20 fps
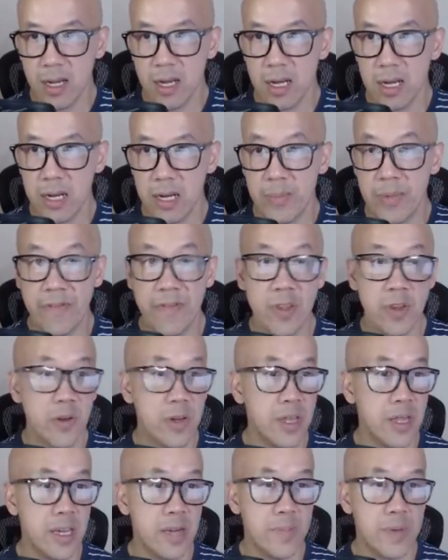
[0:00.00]
If you know
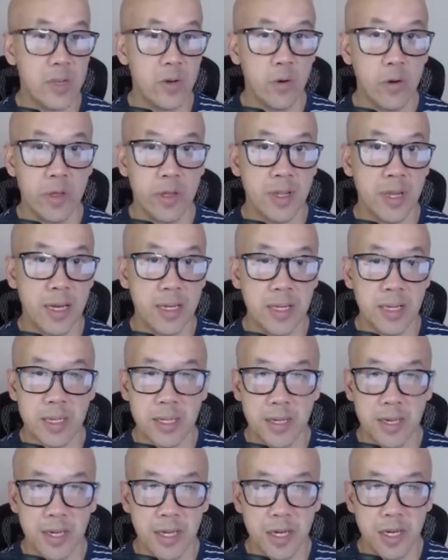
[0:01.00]
anything about the
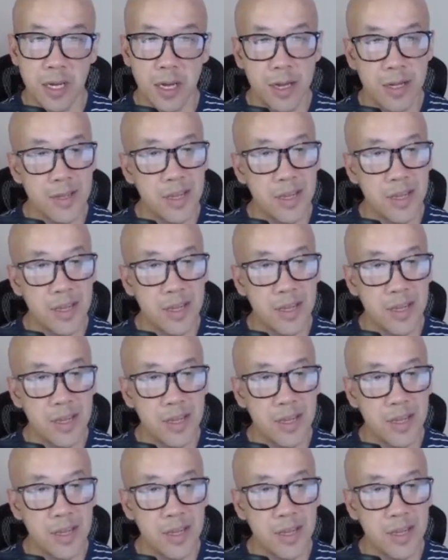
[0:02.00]
orthodontics niche,